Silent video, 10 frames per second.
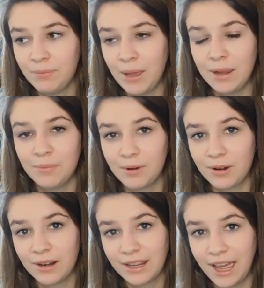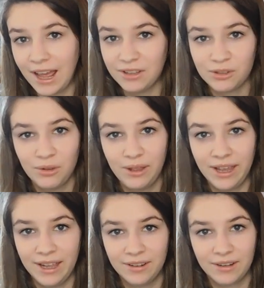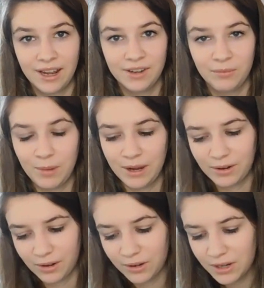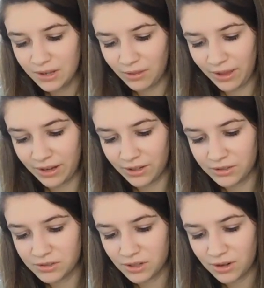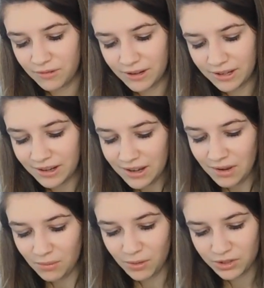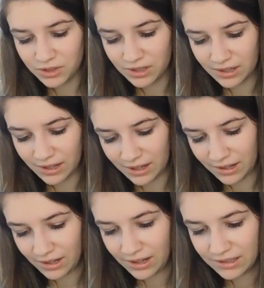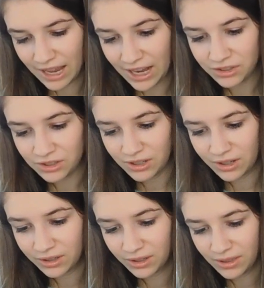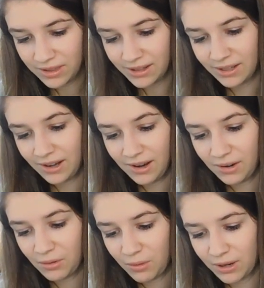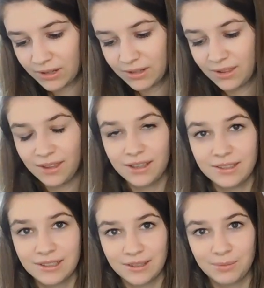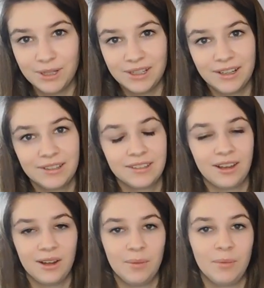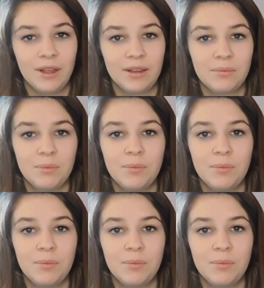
paper castle and kind of make her like a servant, which is actually a good thing according to this, because like